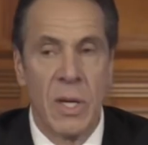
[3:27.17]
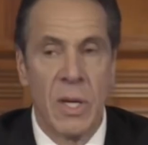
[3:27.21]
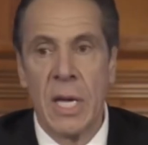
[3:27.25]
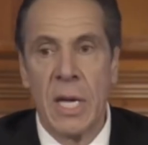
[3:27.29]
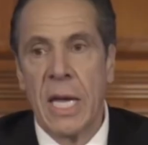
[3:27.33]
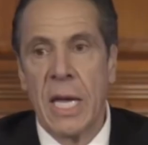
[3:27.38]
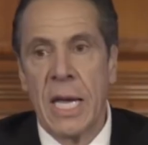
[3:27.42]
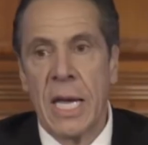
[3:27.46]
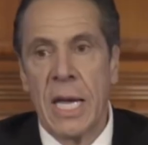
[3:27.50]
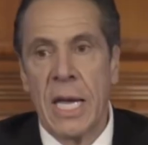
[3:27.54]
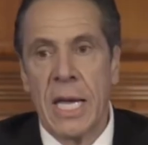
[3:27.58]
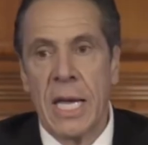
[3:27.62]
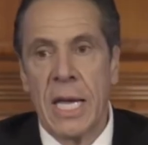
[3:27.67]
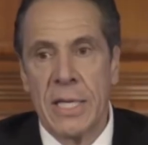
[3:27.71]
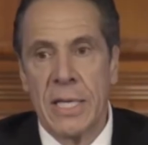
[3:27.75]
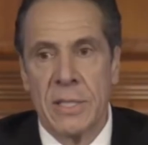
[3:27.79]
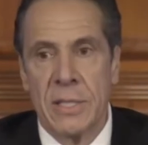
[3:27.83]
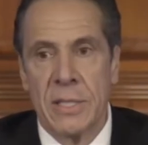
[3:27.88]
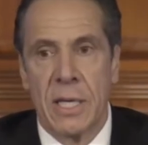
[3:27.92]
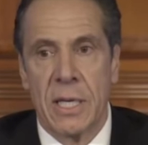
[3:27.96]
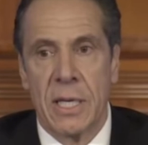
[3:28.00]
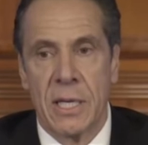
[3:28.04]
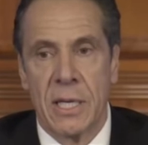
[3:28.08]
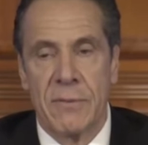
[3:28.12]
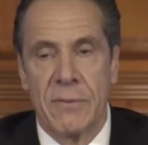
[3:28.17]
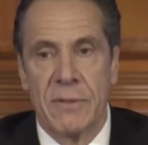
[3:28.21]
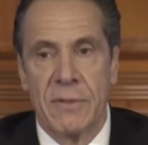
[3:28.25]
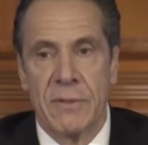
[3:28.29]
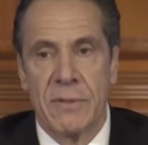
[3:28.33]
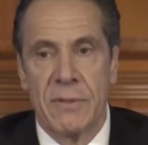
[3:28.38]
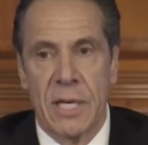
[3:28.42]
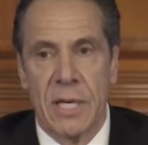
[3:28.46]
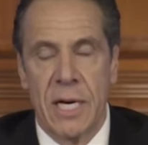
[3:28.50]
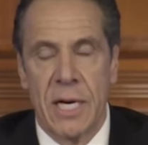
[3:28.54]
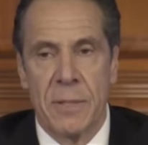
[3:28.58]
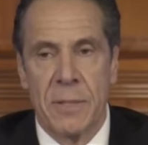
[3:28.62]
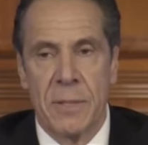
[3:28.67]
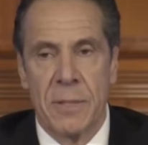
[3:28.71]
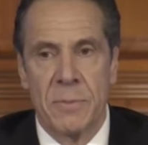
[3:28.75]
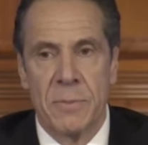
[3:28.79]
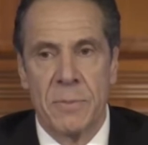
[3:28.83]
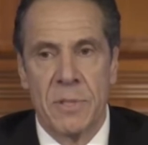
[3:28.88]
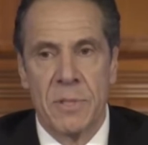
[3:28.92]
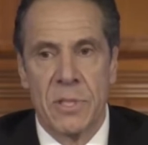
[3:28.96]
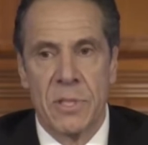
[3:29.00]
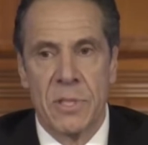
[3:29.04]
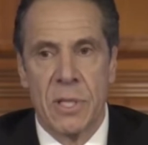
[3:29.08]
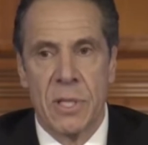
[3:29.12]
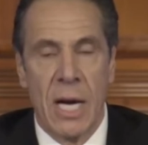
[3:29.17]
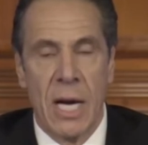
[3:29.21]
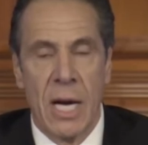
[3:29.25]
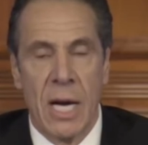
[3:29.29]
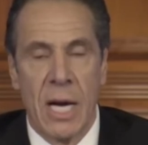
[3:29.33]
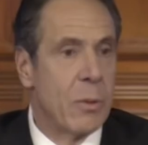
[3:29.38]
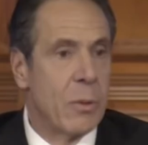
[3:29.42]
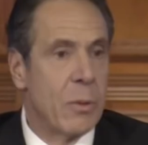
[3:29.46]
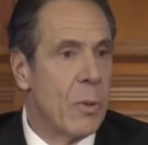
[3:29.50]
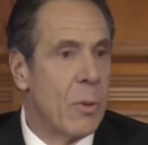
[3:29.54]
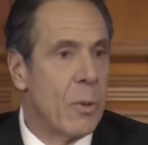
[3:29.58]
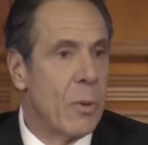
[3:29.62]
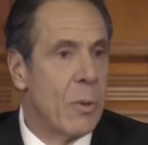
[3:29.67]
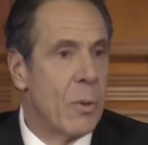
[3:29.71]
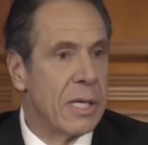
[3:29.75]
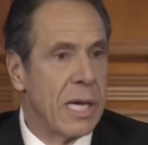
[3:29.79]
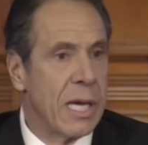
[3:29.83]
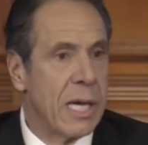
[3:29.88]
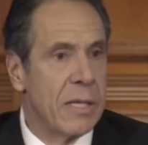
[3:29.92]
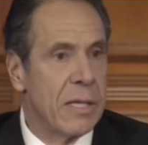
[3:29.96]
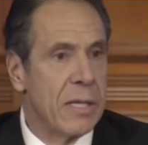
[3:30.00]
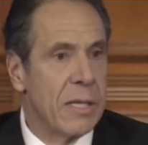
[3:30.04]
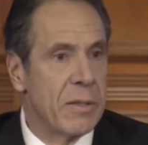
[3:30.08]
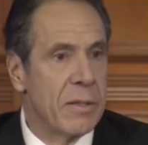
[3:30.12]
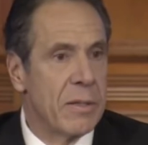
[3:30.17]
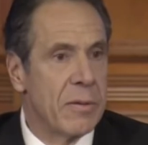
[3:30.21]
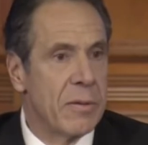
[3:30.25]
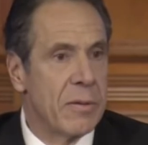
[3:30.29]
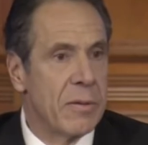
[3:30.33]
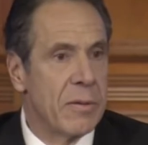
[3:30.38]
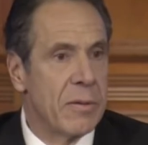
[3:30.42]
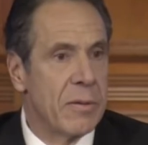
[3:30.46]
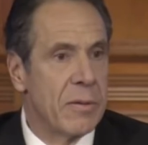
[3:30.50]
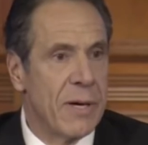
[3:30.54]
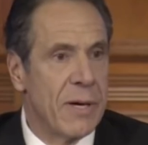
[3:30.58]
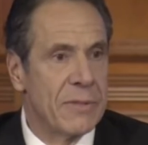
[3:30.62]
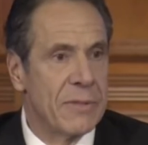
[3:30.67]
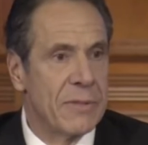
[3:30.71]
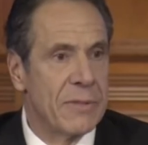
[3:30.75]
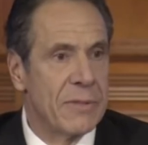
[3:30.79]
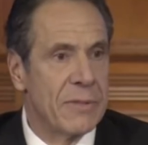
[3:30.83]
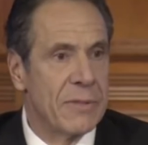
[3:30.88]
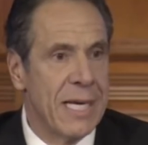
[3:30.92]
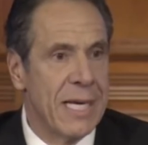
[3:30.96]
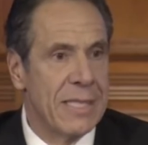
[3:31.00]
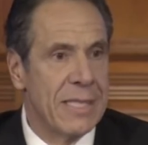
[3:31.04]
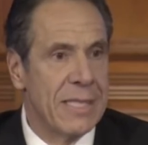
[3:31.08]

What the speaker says: He said 11 times, I don't want to get involved in testing.